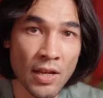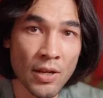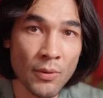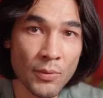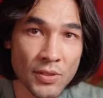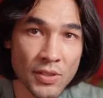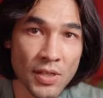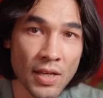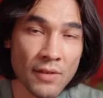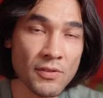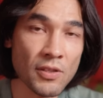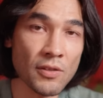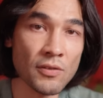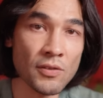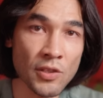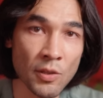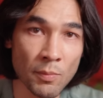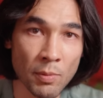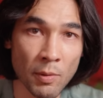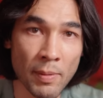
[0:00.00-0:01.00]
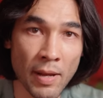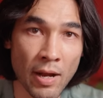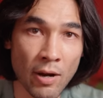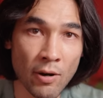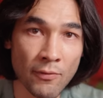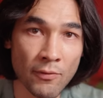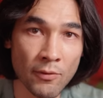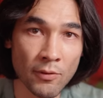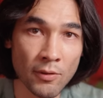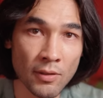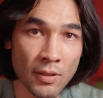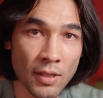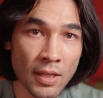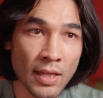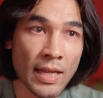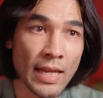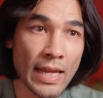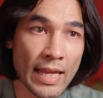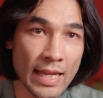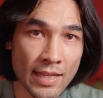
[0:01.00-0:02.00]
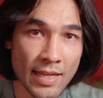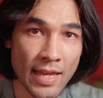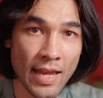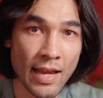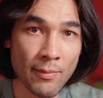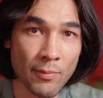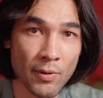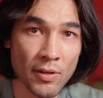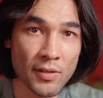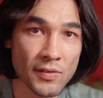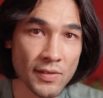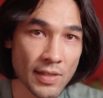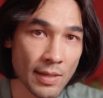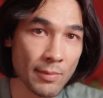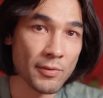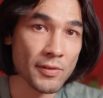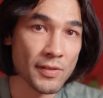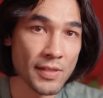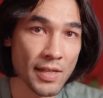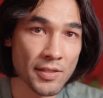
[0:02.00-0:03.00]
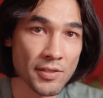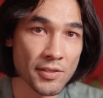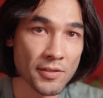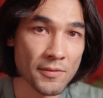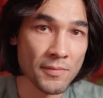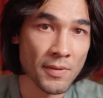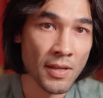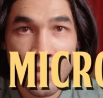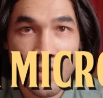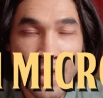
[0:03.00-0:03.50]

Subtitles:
which gives you super powerful in-camera stabilization.